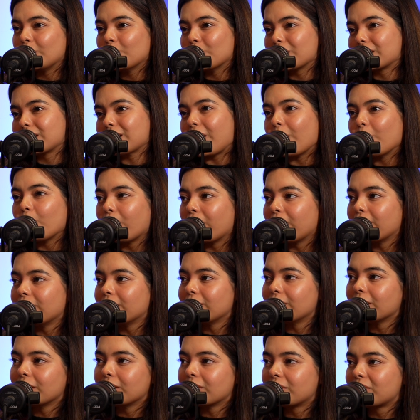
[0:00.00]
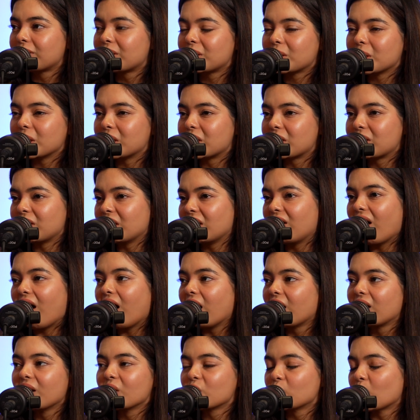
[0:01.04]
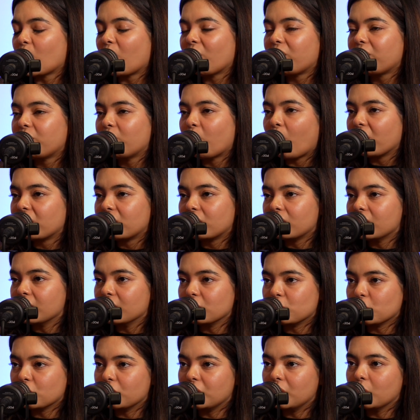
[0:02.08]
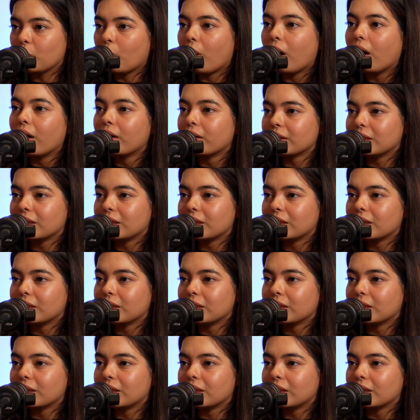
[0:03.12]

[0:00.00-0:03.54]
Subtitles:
with someone, it's regardless of what religion you are.